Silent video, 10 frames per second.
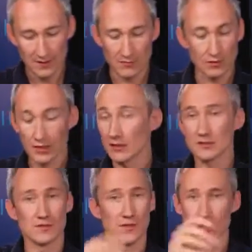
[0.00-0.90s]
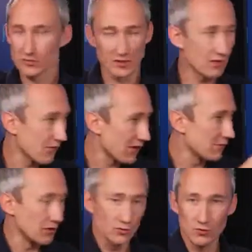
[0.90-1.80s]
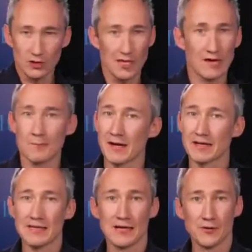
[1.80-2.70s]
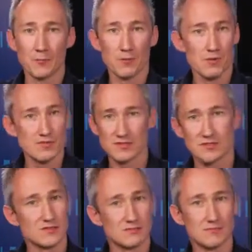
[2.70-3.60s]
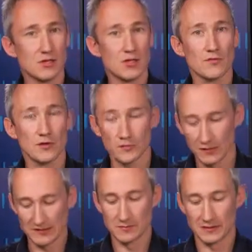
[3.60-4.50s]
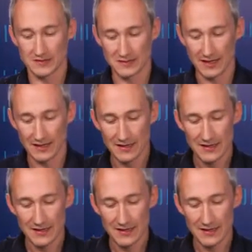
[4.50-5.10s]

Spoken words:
Regardless of the hosting environment, your cloud, my cloud, on-premises, you've got the flexibility there.